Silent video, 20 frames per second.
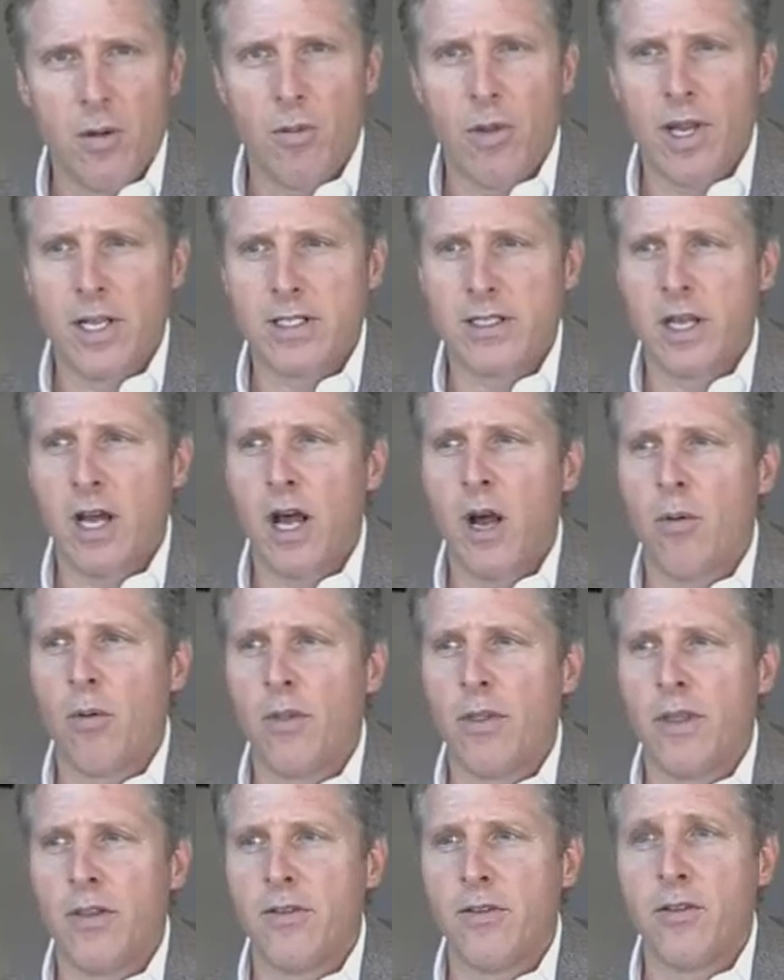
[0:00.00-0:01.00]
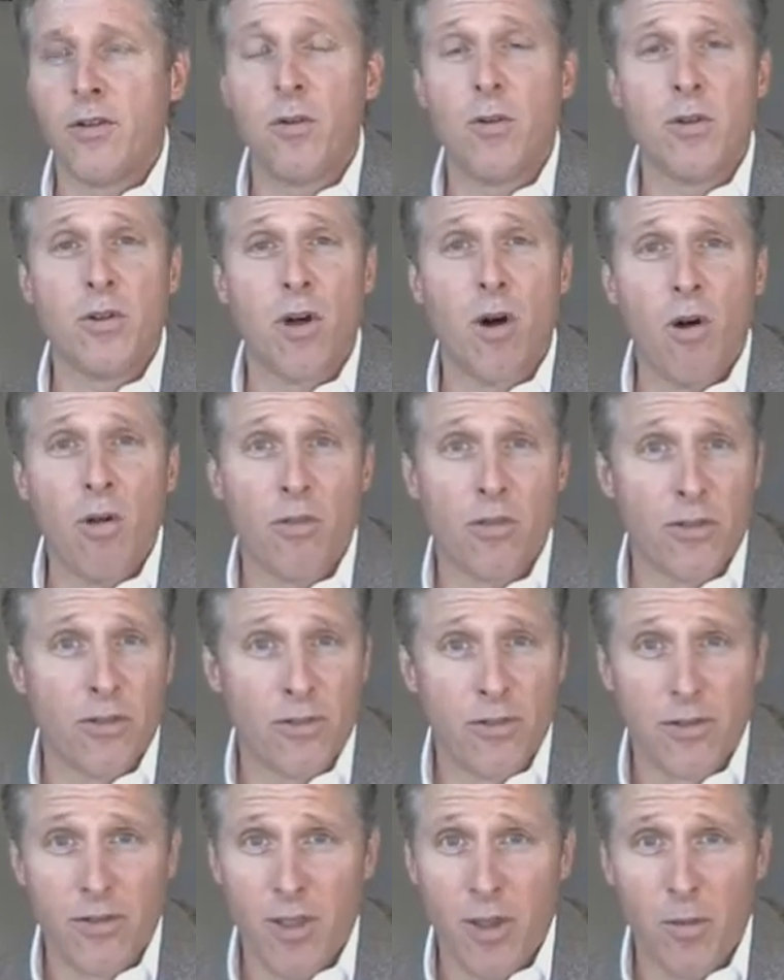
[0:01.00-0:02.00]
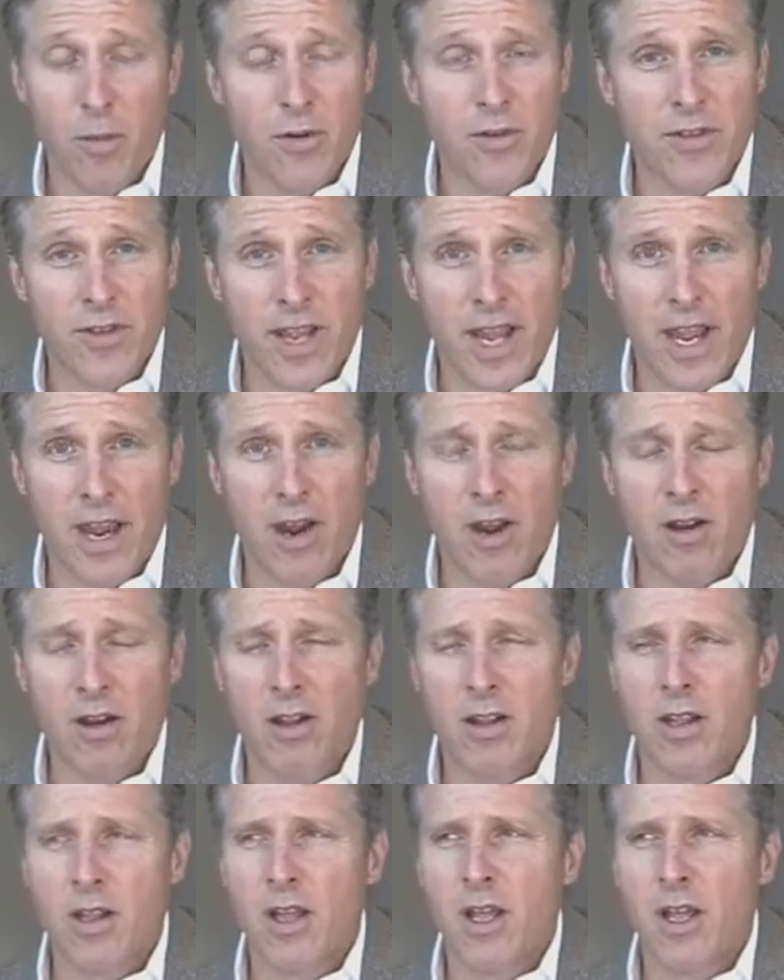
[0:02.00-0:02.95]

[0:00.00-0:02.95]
What I saw were these two adults that were scared.